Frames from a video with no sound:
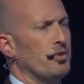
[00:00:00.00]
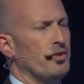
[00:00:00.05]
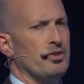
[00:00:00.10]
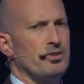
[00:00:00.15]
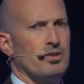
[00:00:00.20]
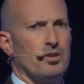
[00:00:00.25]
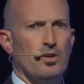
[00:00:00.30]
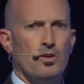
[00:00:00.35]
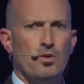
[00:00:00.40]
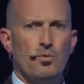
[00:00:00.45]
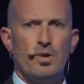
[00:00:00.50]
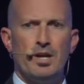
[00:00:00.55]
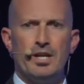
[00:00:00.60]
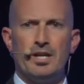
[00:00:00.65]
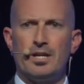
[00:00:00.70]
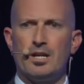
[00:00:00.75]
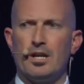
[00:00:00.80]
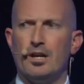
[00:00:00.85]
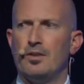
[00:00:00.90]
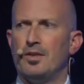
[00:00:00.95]
But there's a long way
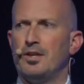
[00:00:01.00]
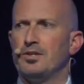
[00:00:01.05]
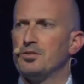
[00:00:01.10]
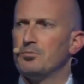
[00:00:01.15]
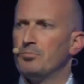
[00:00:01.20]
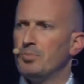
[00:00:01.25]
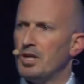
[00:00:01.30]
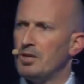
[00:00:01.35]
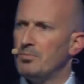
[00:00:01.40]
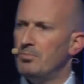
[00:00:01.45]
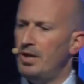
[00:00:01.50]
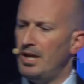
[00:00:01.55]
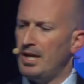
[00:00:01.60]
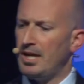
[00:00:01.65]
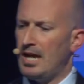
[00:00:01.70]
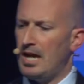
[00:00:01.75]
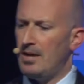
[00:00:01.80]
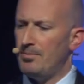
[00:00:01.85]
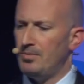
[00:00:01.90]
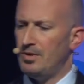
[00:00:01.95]
to go. That's a big
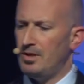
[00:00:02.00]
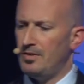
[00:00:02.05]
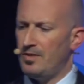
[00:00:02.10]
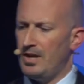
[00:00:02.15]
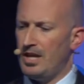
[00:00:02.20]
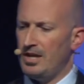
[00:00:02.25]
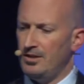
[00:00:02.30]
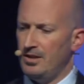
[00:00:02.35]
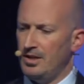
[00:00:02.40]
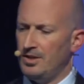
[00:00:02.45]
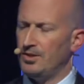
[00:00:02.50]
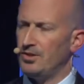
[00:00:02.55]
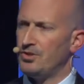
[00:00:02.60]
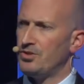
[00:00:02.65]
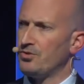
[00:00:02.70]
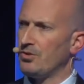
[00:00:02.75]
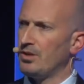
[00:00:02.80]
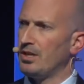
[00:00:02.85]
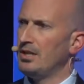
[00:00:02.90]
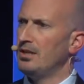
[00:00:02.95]
pickup in that
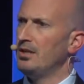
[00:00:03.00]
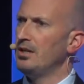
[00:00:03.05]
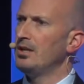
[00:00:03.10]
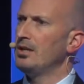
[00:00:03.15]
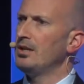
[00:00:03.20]
industry